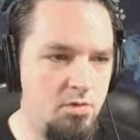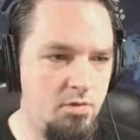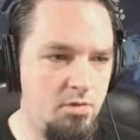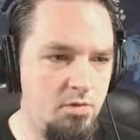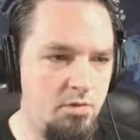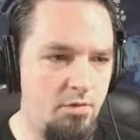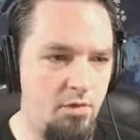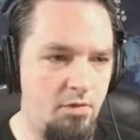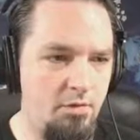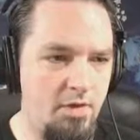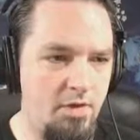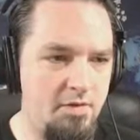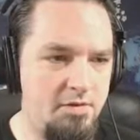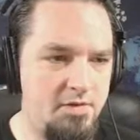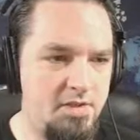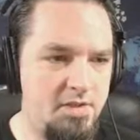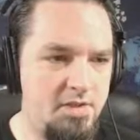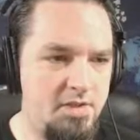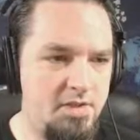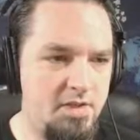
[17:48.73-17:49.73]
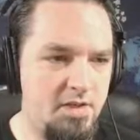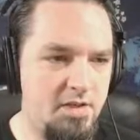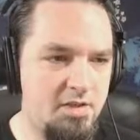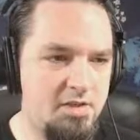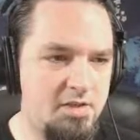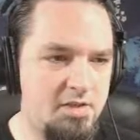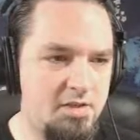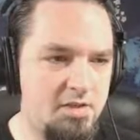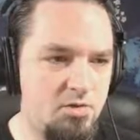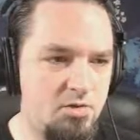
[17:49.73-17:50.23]
4, 5,
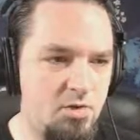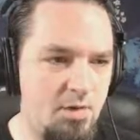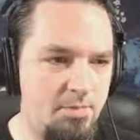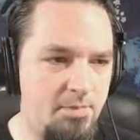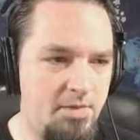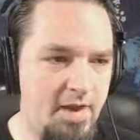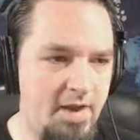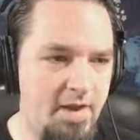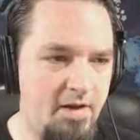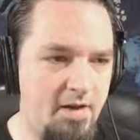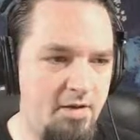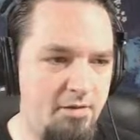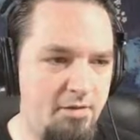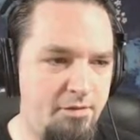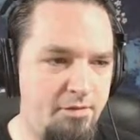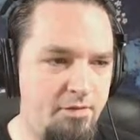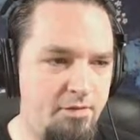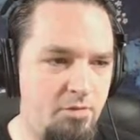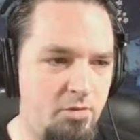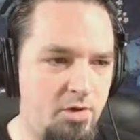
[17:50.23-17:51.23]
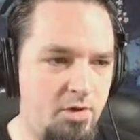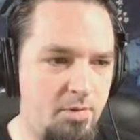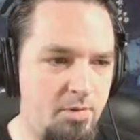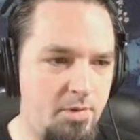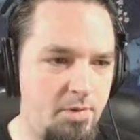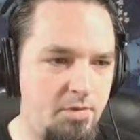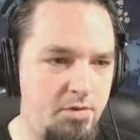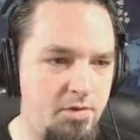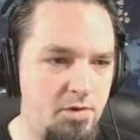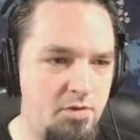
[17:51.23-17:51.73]
6. Drop that off. We're going to
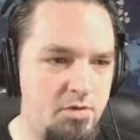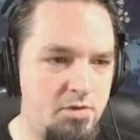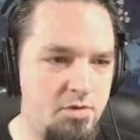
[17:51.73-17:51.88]
put those